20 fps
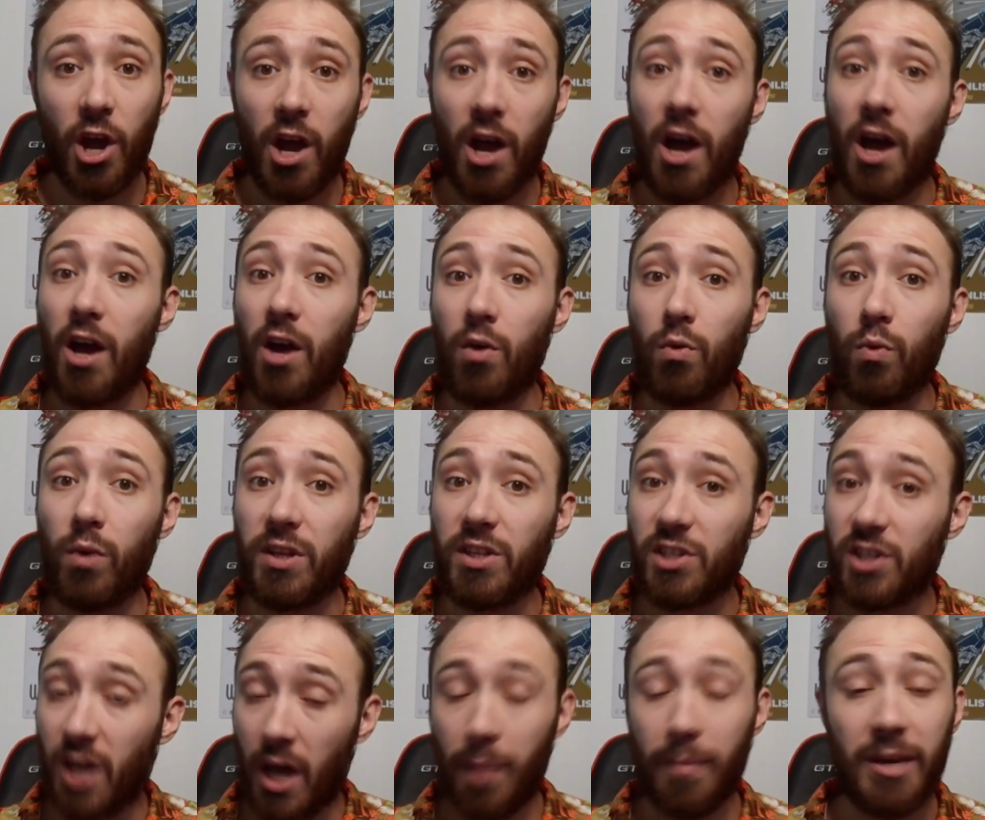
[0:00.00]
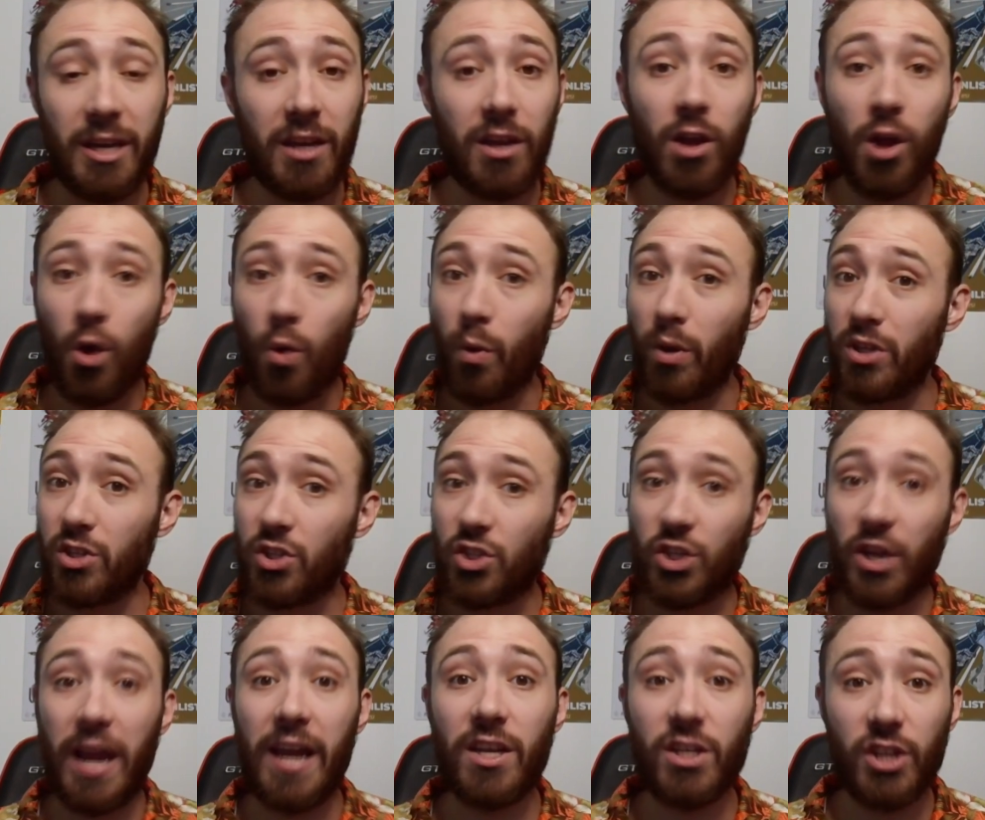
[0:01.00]
what's coming, what's
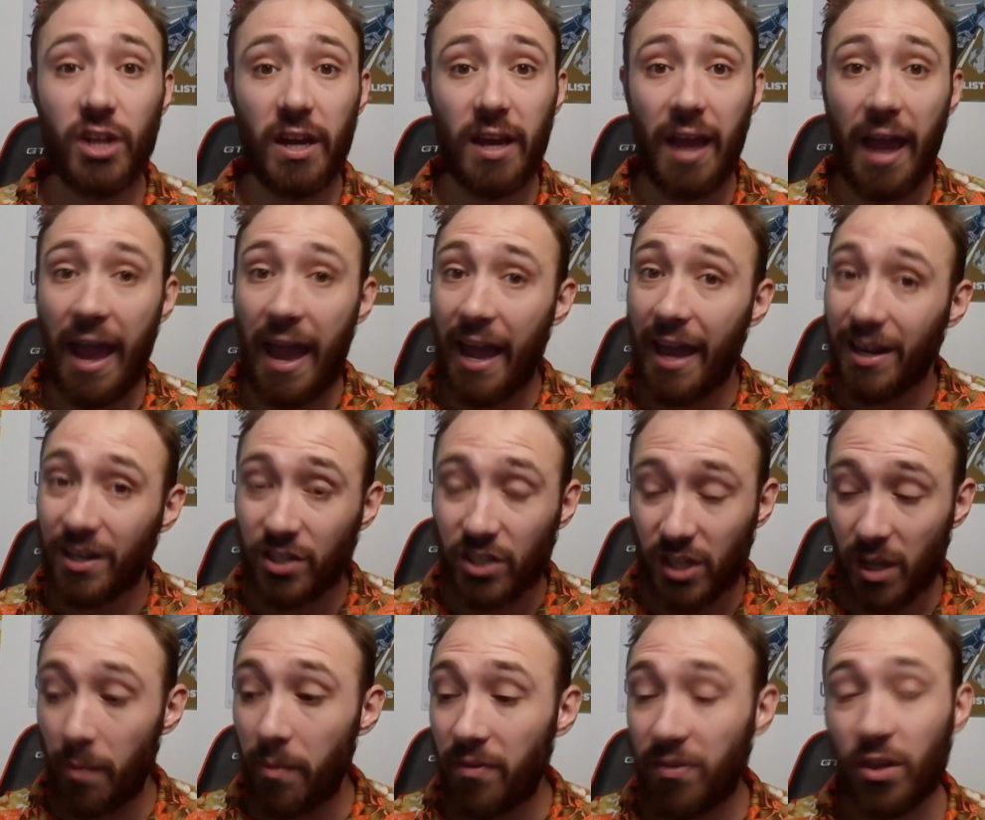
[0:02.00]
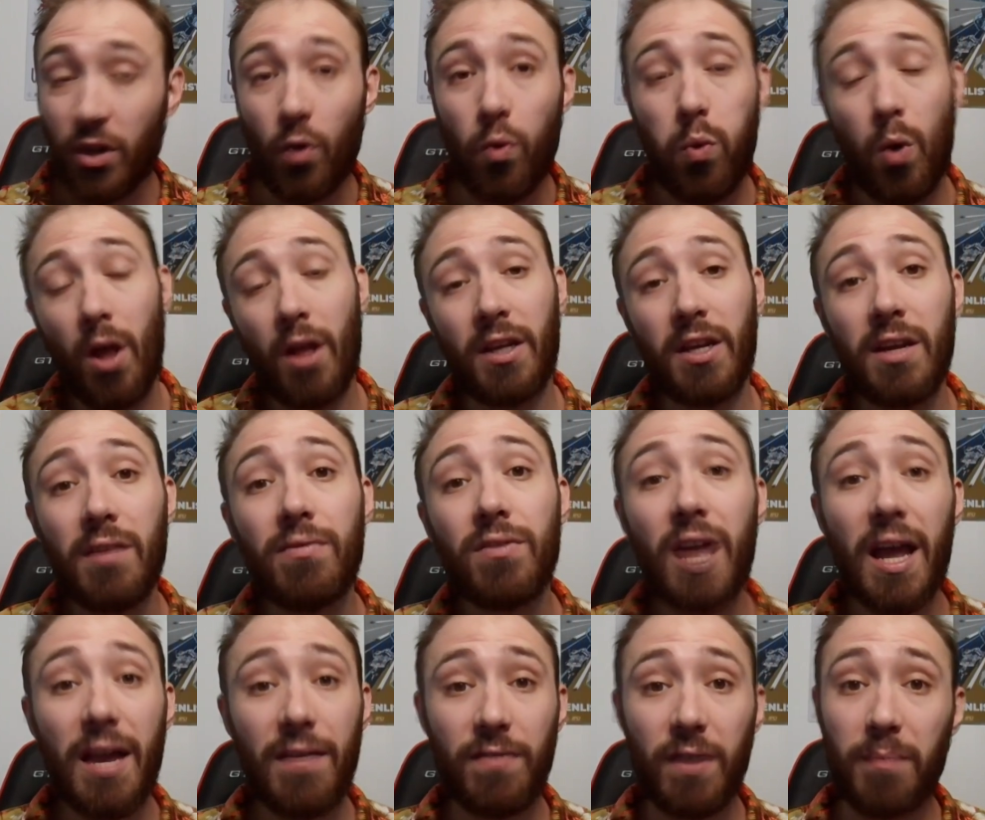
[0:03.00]
changing, and some of the quality of
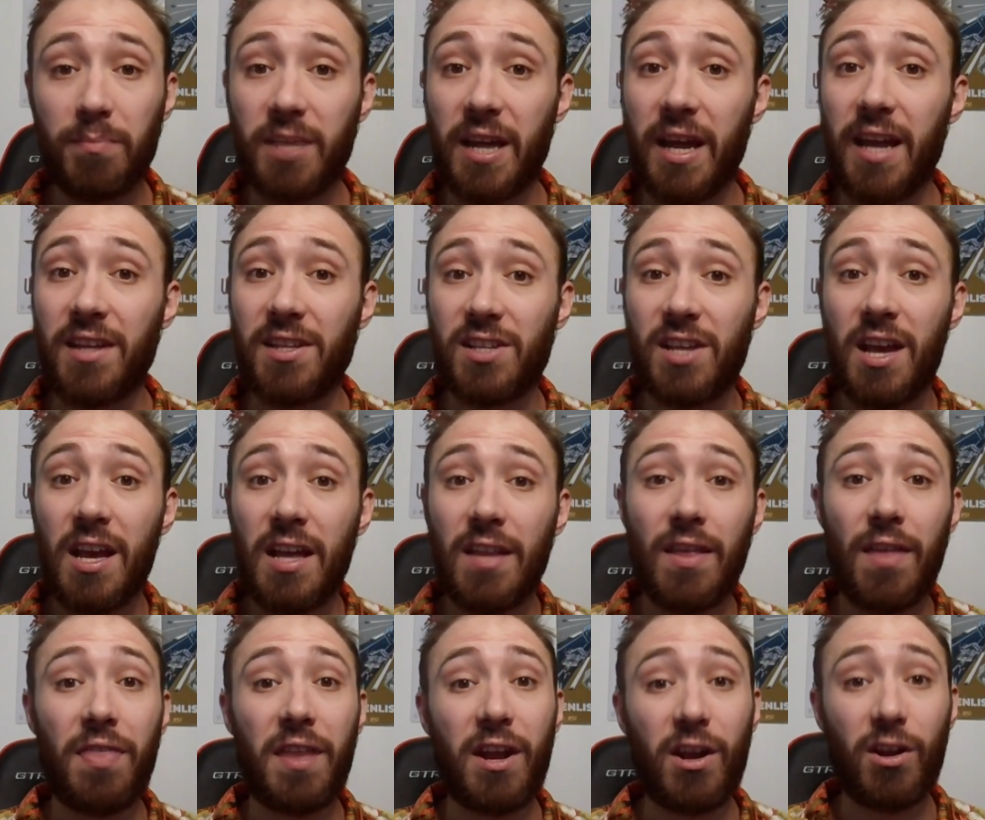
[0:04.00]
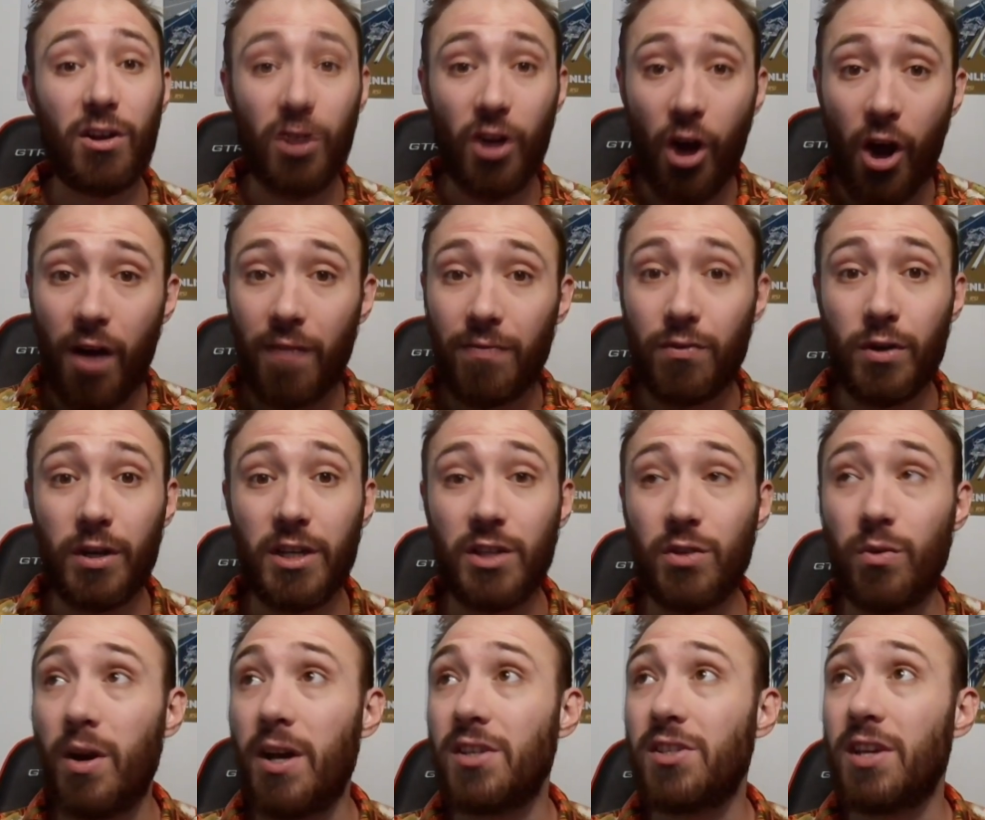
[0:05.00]
life updates that they are offering
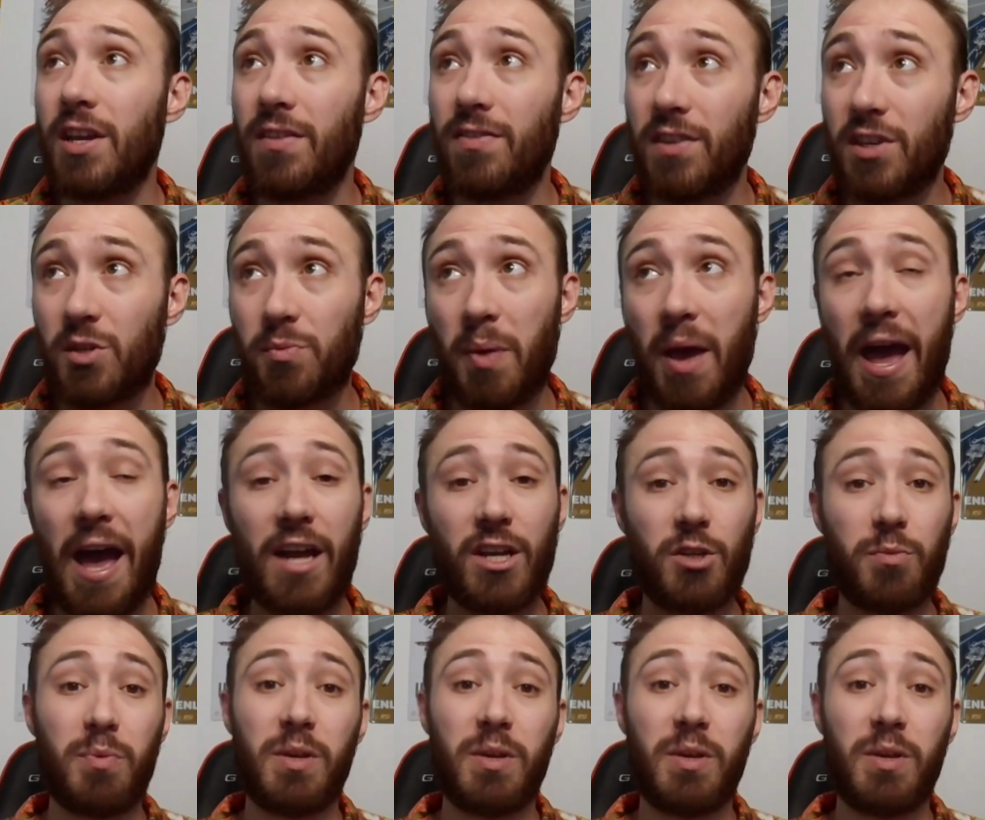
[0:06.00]
to us in this patch.